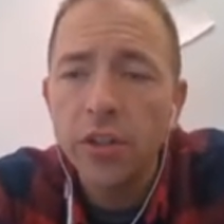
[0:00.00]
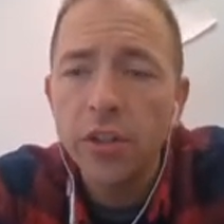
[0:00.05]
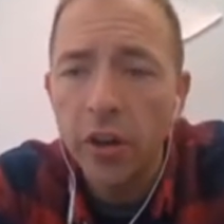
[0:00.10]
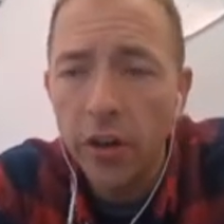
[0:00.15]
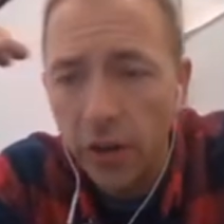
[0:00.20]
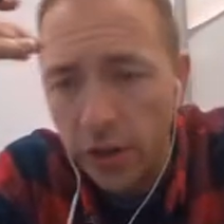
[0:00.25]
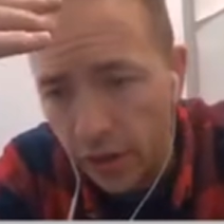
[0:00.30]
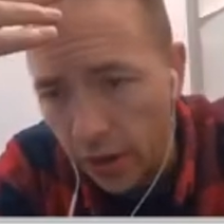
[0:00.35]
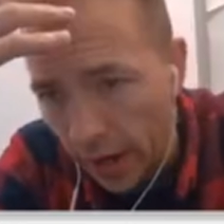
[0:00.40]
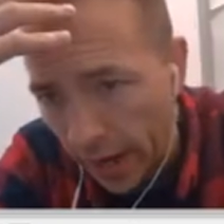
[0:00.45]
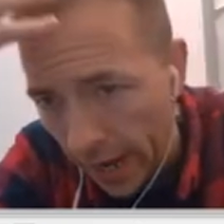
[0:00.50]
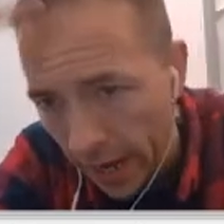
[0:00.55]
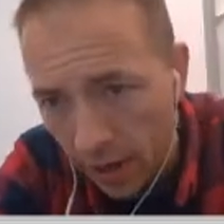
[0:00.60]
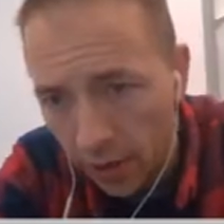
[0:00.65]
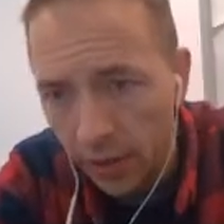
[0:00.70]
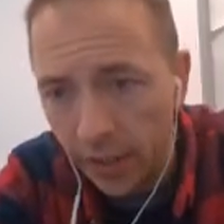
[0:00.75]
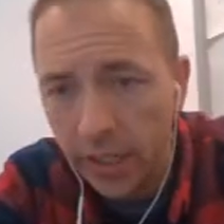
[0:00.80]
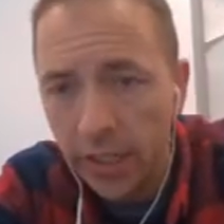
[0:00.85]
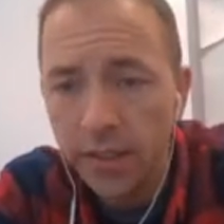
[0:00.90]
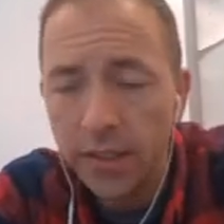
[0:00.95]
Your
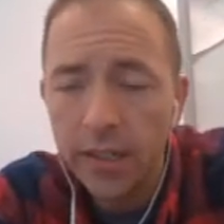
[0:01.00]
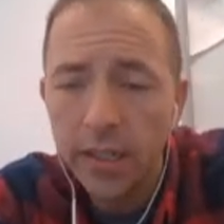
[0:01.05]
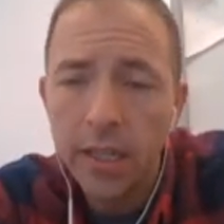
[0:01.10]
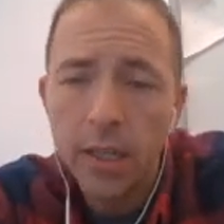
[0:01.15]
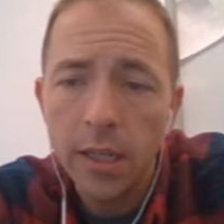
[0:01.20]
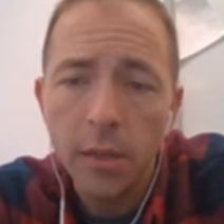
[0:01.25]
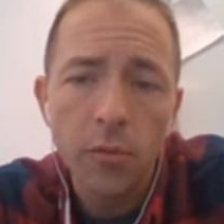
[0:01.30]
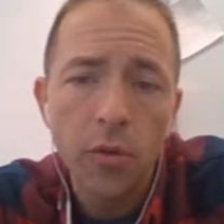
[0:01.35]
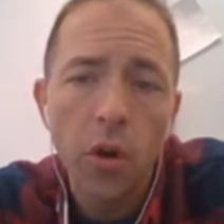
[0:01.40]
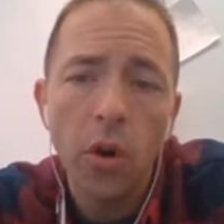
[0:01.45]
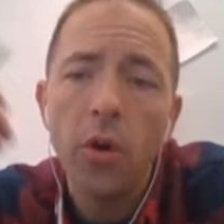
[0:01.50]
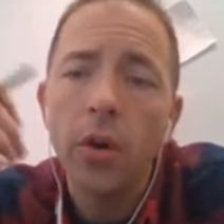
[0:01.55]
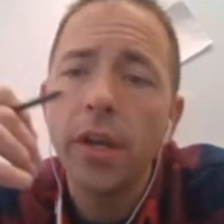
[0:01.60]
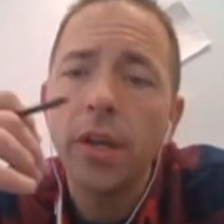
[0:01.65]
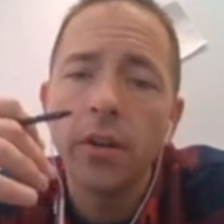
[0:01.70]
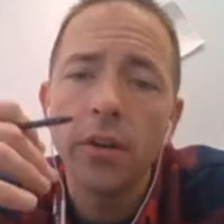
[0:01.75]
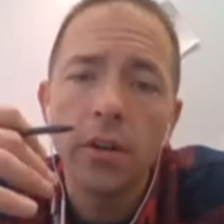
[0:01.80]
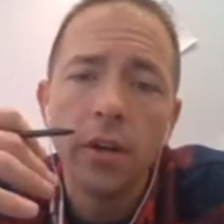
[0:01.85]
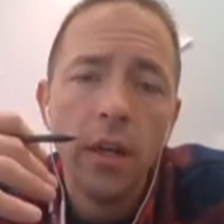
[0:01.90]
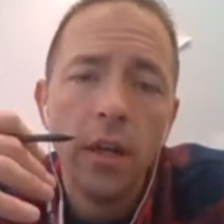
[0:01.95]
hair needs to keep growing.
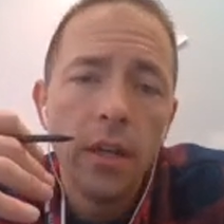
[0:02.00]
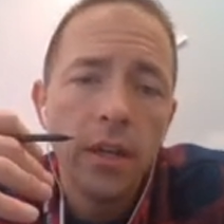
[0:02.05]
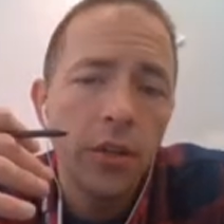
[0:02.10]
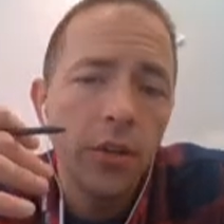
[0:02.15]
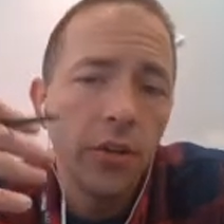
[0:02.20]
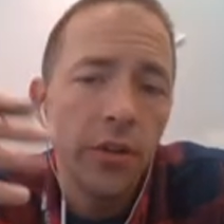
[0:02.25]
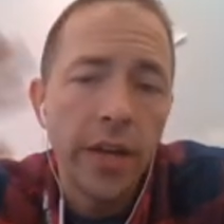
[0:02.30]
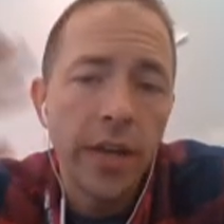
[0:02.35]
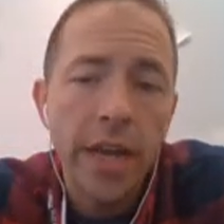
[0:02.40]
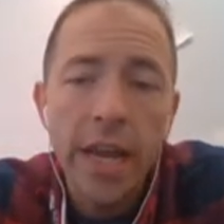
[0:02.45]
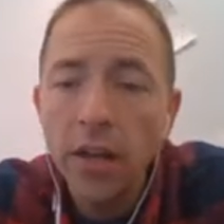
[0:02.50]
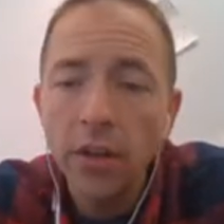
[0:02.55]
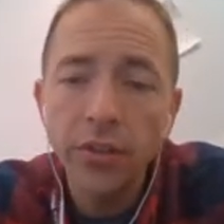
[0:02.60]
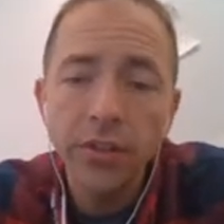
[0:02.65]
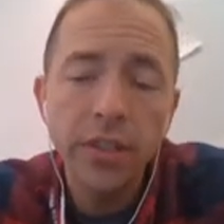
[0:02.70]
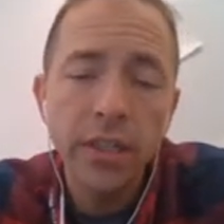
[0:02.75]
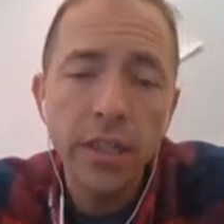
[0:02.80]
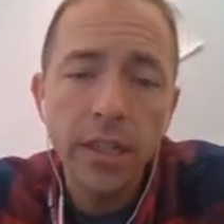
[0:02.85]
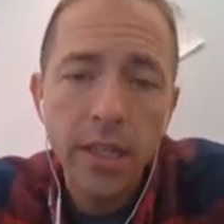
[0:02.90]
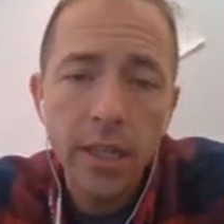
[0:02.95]
Your
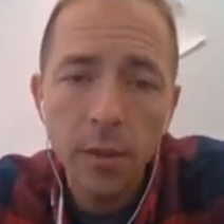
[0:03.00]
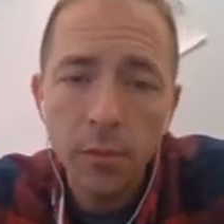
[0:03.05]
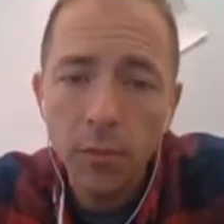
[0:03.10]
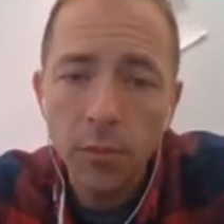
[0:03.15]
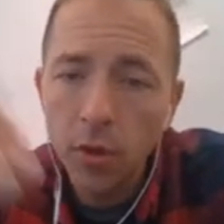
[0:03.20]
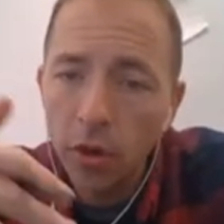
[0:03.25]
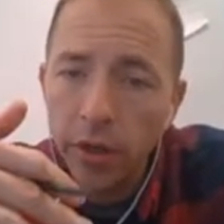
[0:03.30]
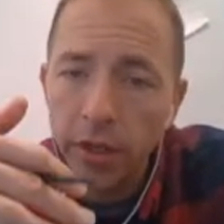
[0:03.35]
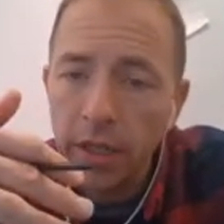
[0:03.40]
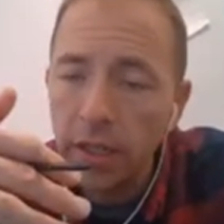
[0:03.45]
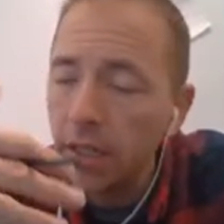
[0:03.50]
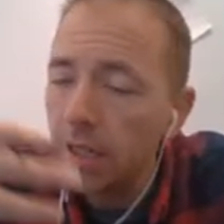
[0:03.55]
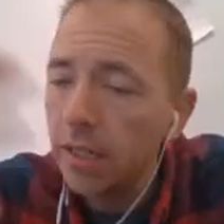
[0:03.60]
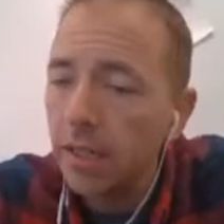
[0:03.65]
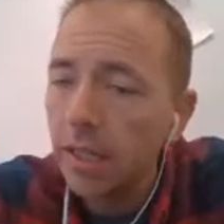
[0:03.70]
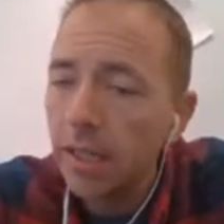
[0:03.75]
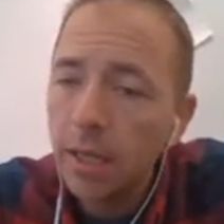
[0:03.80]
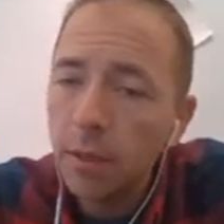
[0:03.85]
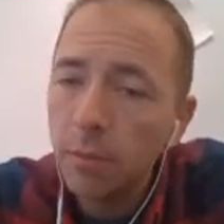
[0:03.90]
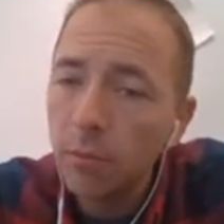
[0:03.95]
nails need to keep growing. You need
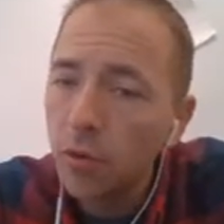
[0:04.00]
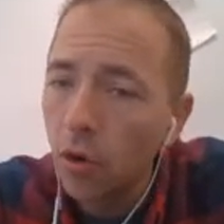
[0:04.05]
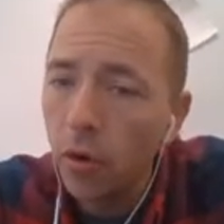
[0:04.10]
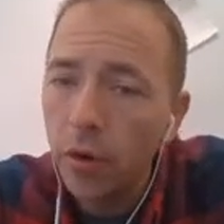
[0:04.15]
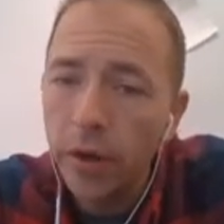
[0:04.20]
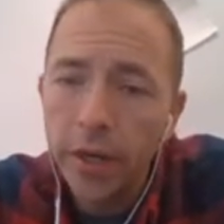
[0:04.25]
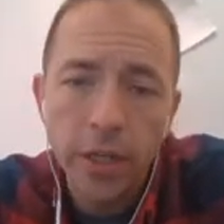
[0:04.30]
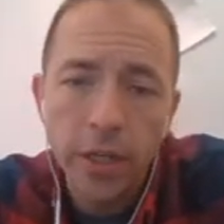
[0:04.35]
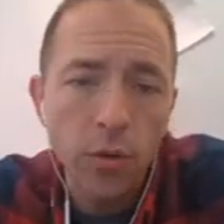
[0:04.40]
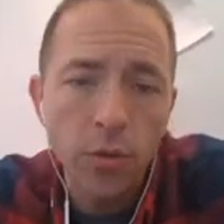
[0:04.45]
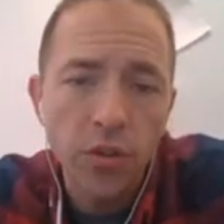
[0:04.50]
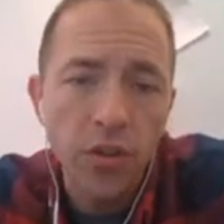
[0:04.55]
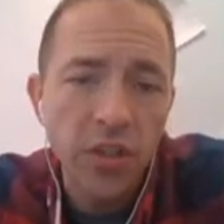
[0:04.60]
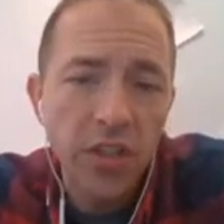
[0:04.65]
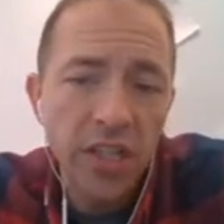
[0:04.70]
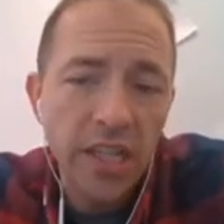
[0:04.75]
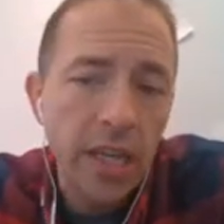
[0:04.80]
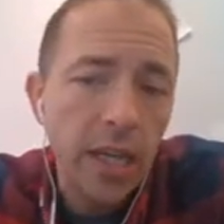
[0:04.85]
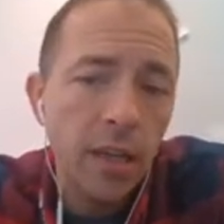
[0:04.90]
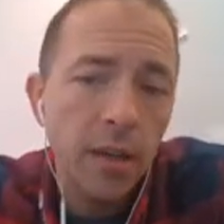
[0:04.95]
to keep growing new
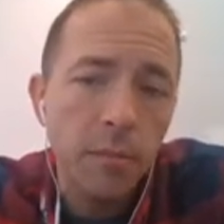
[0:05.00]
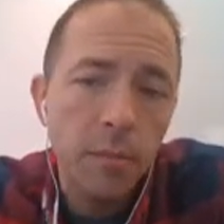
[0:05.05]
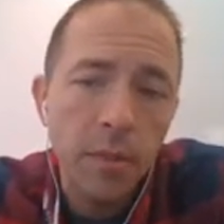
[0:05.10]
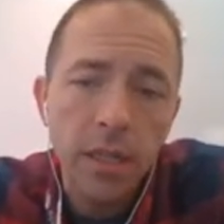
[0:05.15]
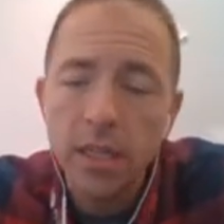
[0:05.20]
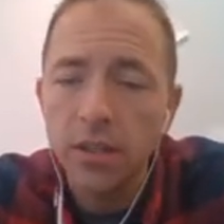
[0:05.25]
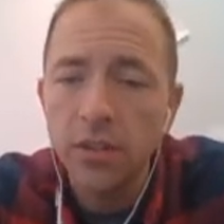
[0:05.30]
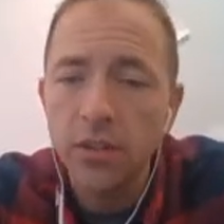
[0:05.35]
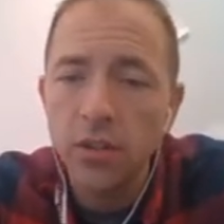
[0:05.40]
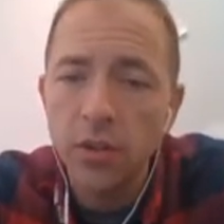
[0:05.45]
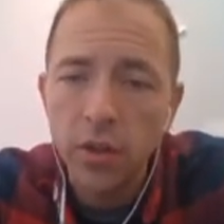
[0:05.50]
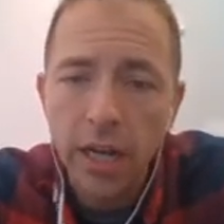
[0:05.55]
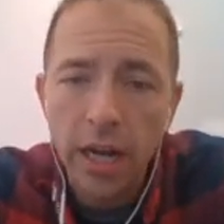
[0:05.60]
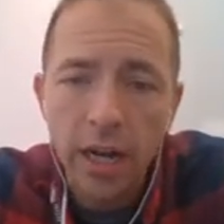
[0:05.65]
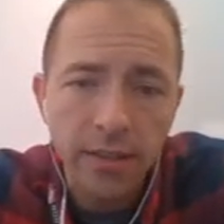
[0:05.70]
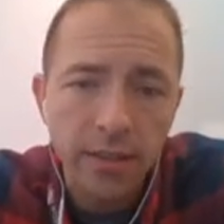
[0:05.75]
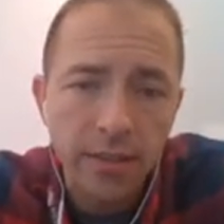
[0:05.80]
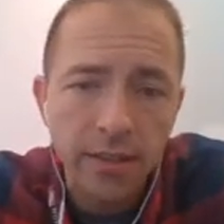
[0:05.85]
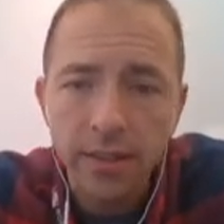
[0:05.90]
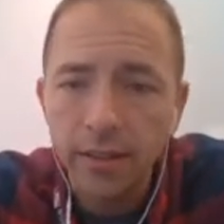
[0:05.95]
skin because you
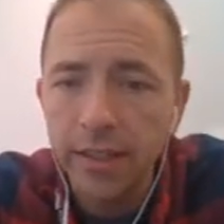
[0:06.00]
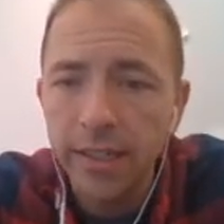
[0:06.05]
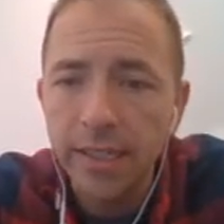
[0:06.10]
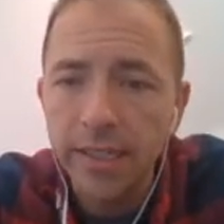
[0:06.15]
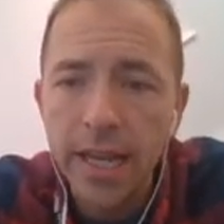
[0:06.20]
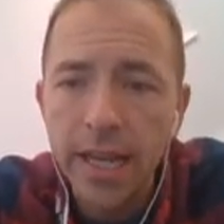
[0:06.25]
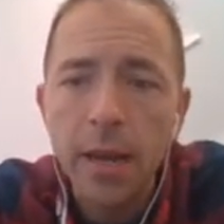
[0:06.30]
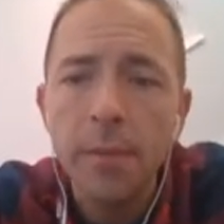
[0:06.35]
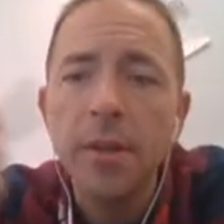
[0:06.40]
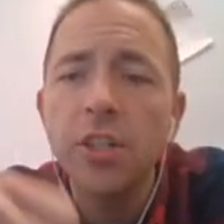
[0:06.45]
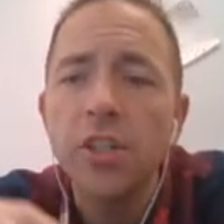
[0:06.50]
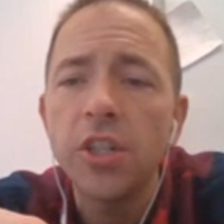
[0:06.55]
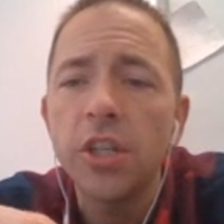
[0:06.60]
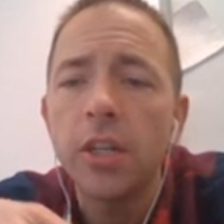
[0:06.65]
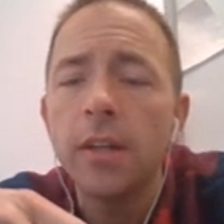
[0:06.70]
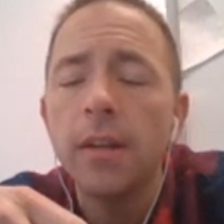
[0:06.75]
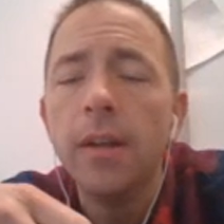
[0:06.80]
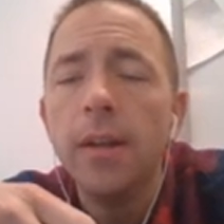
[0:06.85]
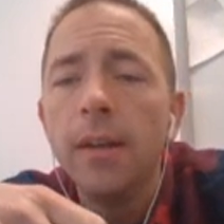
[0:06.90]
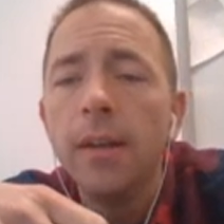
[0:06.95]
constantly damage
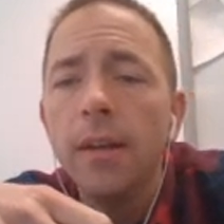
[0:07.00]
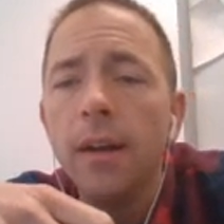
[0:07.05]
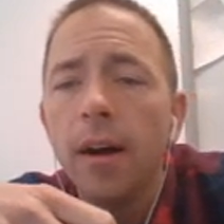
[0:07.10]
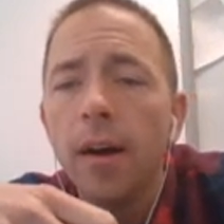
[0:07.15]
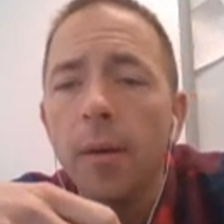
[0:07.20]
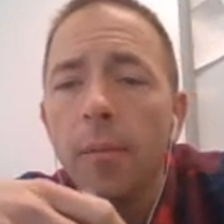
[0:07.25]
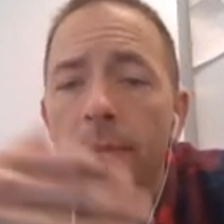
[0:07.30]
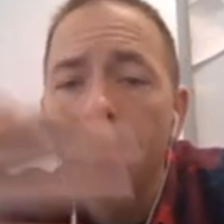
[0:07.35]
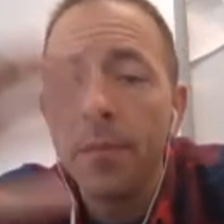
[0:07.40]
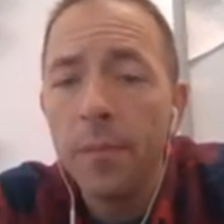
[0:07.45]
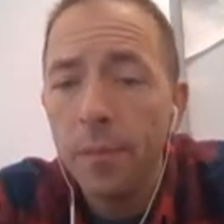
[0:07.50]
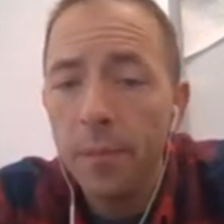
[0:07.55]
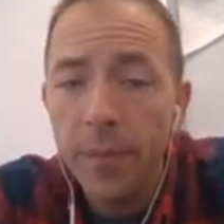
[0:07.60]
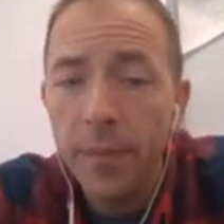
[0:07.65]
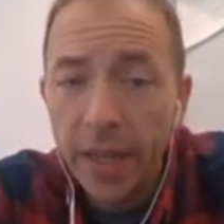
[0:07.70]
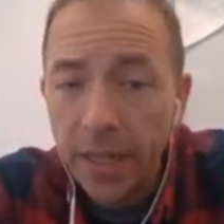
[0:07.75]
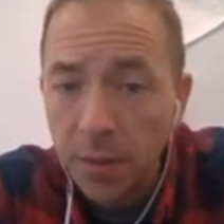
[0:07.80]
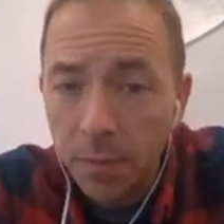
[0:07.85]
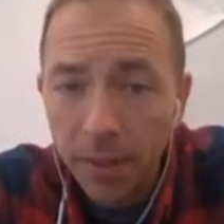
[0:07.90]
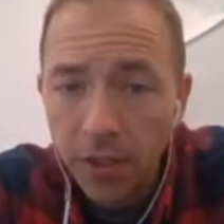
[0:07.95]
it.
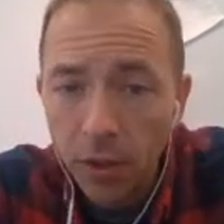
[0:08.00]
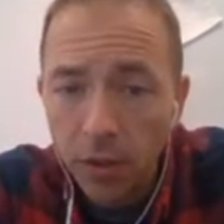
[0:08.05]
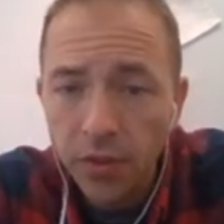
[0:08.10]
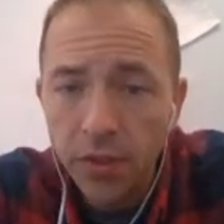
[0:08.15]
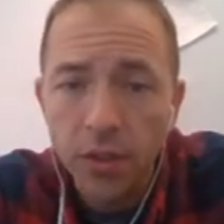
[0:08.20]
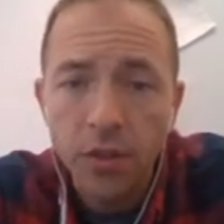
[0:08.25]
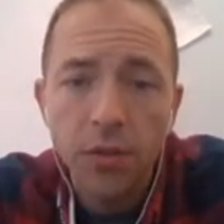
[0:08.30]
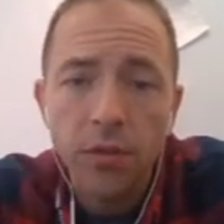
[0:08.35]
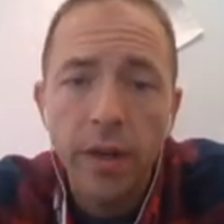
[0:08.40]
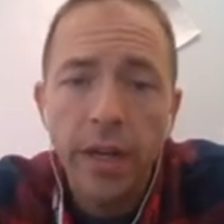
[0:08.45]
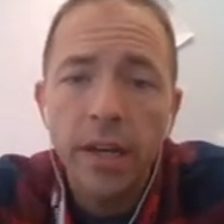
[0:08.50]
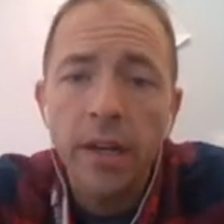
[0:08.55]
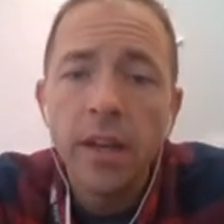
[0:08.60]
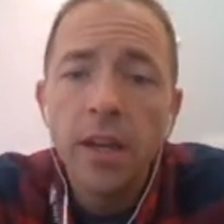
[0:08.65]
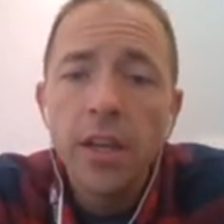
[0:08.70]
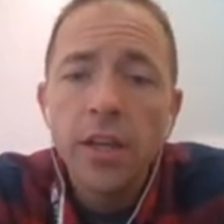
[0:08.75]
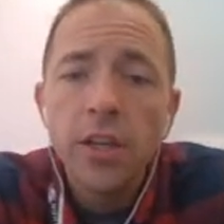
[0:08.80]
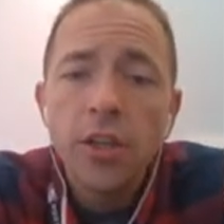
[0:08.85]
That's mitosis, right?